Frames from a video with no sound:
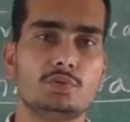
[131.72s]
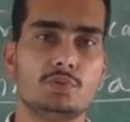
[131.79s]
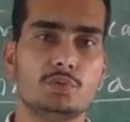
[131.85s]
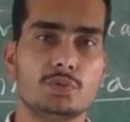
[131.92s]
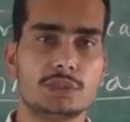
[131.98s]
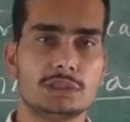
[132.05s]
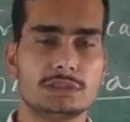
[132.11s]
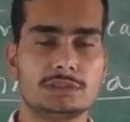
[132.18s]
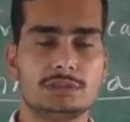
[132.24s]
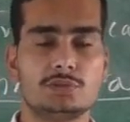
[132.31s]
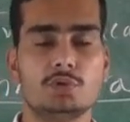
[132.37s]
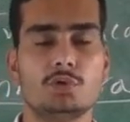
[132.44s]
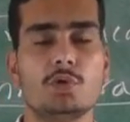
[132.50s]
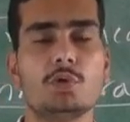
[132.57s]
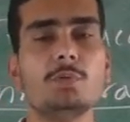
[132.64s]

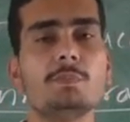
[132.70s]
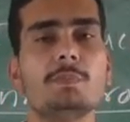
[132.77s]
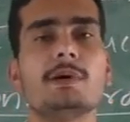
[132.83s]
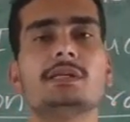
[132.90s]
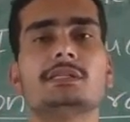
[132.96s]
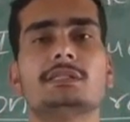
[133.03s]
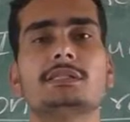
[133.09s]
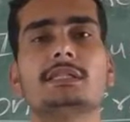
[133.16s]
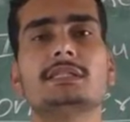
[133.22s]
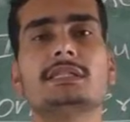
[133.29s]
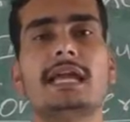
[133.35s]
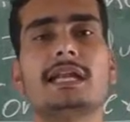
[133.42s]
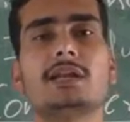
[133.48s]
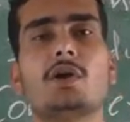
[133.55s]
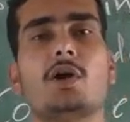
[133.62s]
to whom
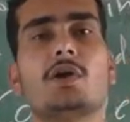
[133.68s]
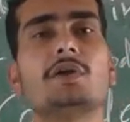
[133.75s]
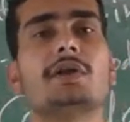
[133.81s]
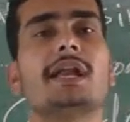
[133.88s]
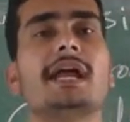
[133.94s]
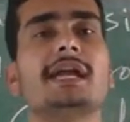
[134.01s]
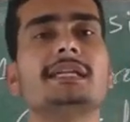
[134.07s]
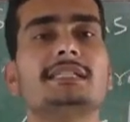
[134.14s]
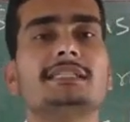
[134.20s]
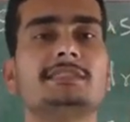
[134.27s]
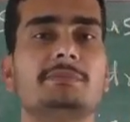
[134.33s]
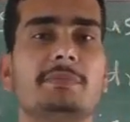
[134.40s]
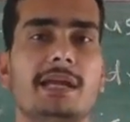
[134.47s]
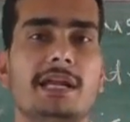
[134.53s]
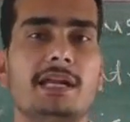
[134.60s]
person that contract
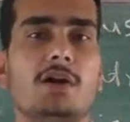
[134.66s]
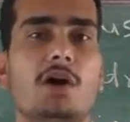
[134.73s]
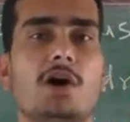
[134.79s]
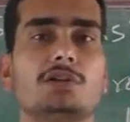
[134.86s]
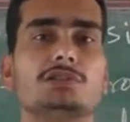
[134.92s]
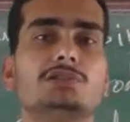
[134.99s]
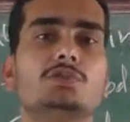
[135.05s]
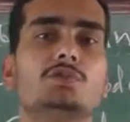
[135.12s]
is made or